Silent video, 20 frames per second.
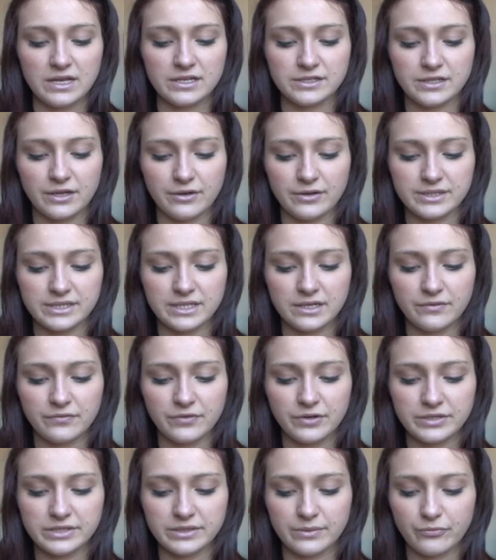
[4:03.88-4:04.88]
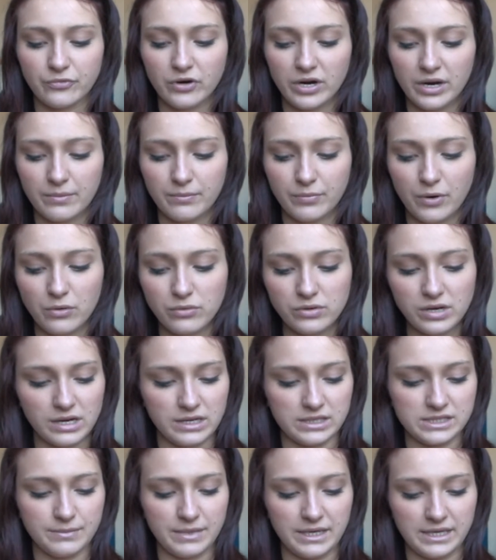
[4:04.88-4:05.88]
so instead of using a bright and bold colour
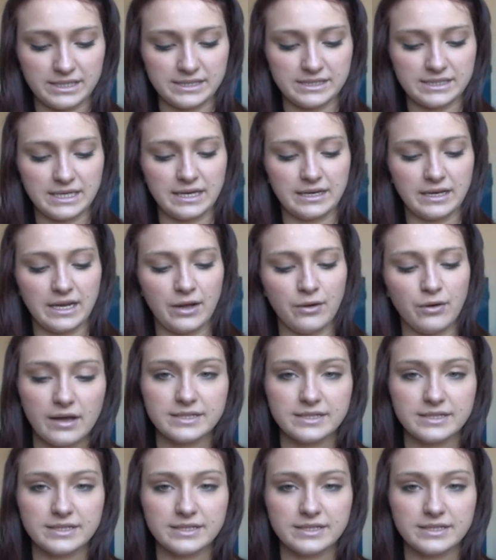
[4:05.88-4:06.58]
to make it stand out,